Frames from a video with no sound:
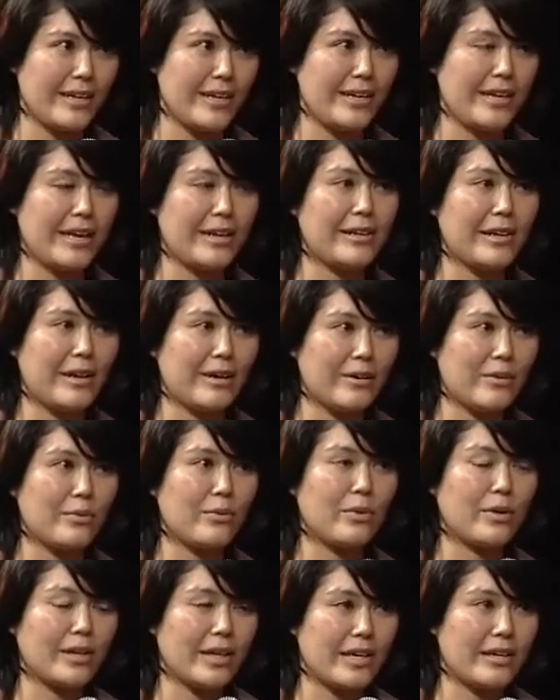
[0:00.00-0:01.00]
and I now
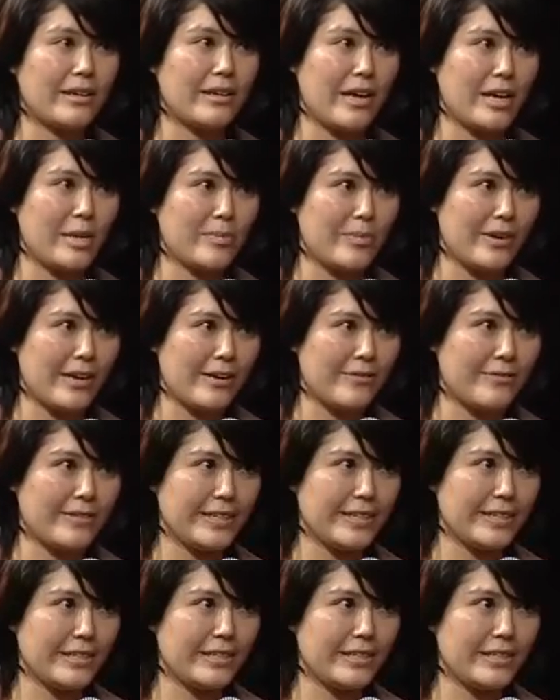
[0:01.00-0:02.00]
work at a nonprofit.